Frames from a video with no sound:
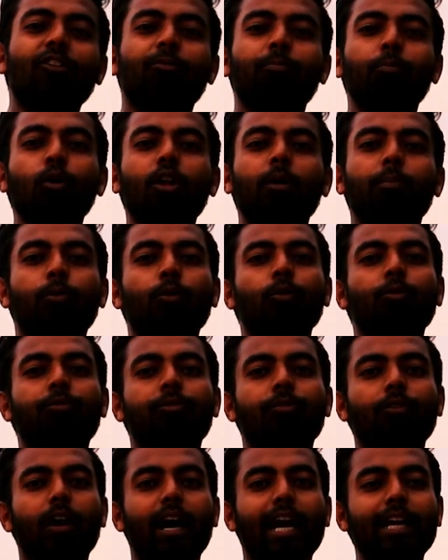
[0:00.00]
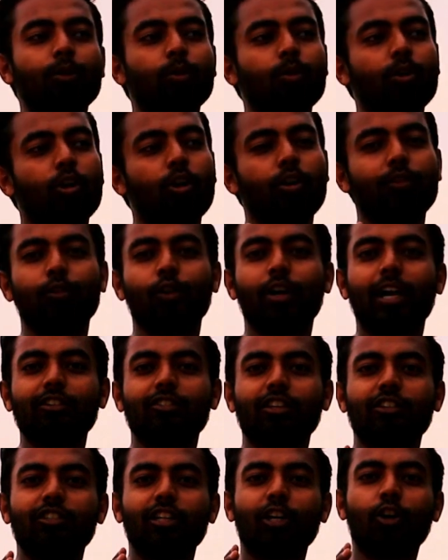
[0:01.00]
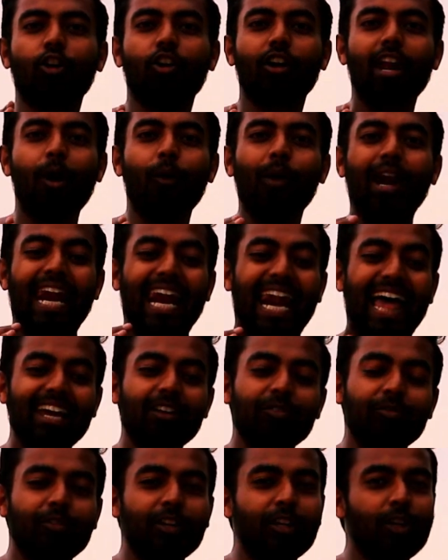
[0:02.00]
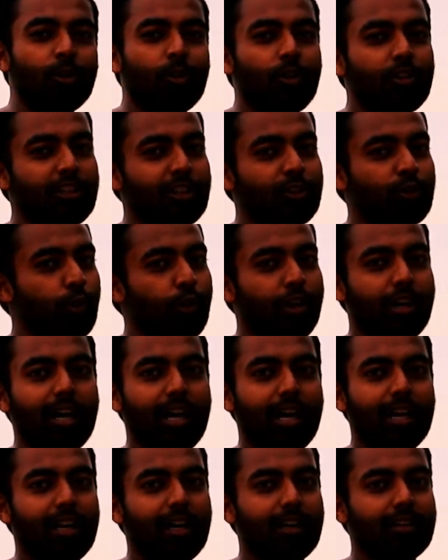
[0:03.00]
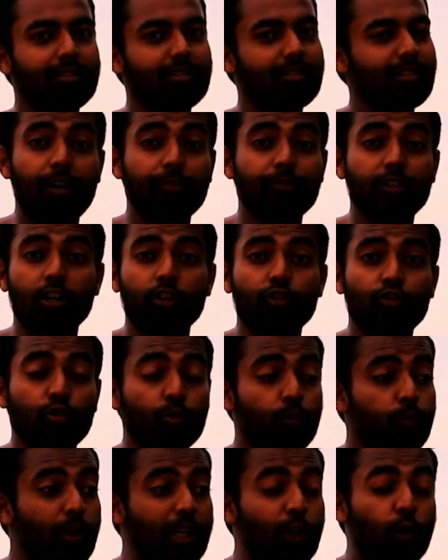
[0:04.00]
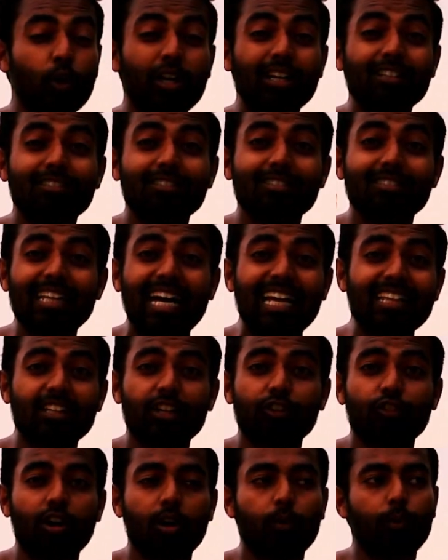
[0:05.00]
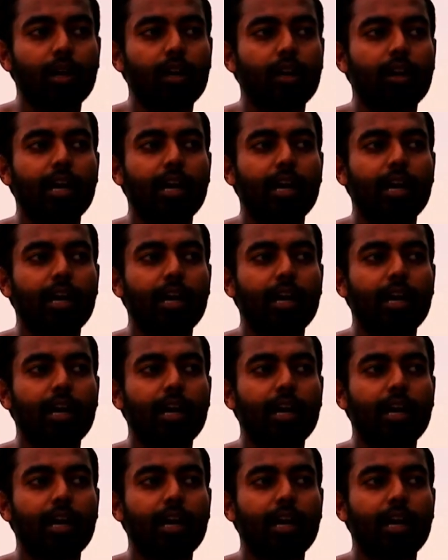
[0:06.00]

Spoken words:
of bulletproof, I know a lot of you guys actually caught our live video on the Toyota Hilux. After the shoot, we couldn't start the truck. Well,